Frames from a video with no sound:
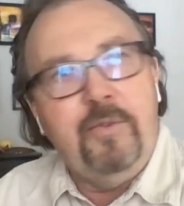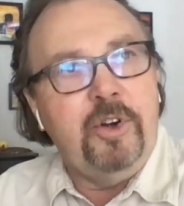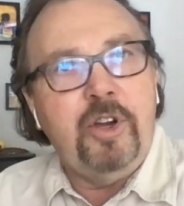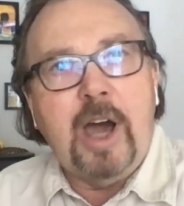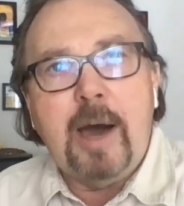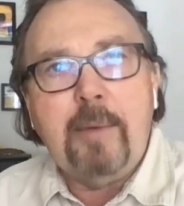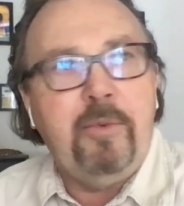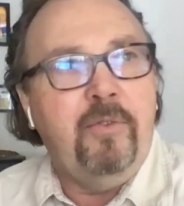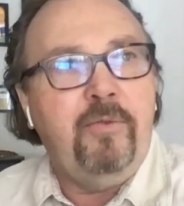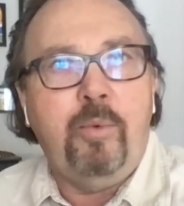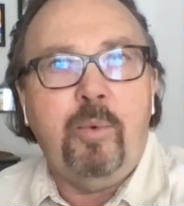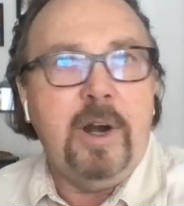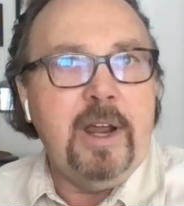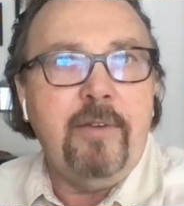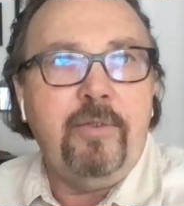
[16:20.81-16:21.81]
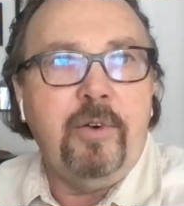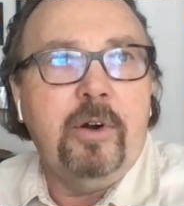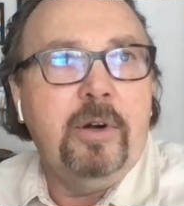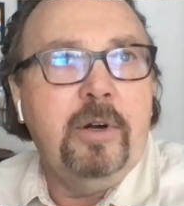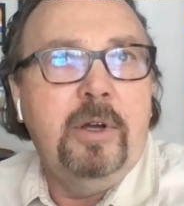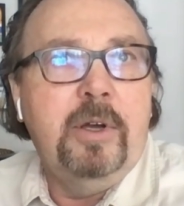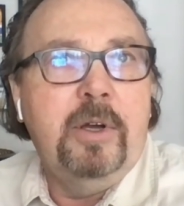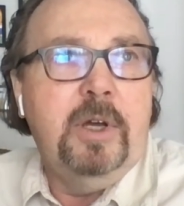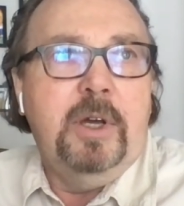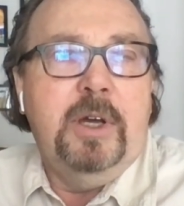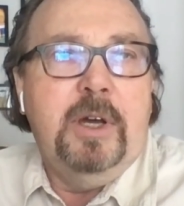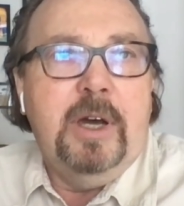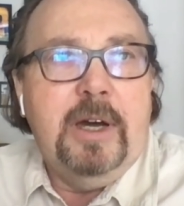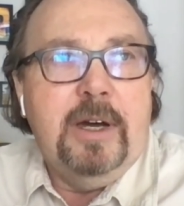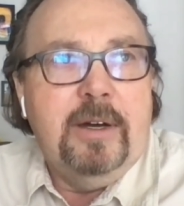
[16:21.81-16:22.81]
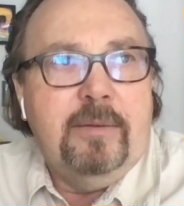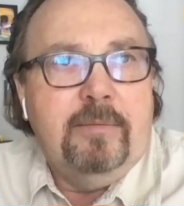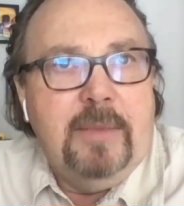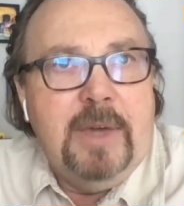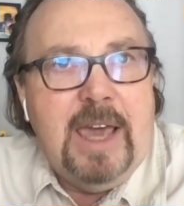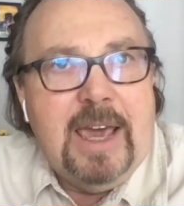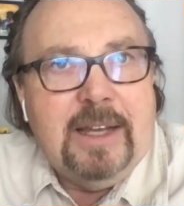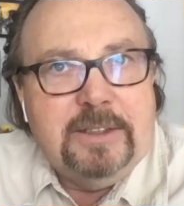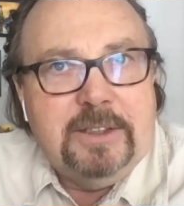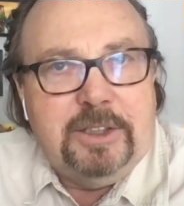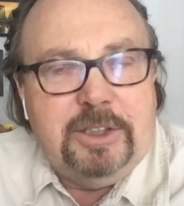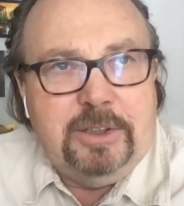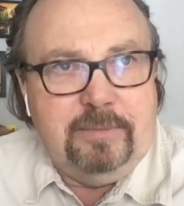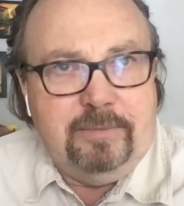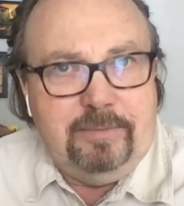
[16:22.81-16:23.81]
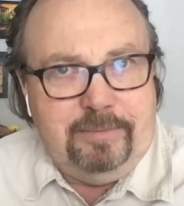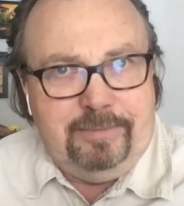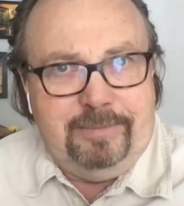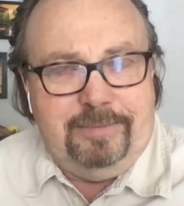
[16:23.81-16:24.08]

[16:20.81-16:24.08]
over top of whatever, and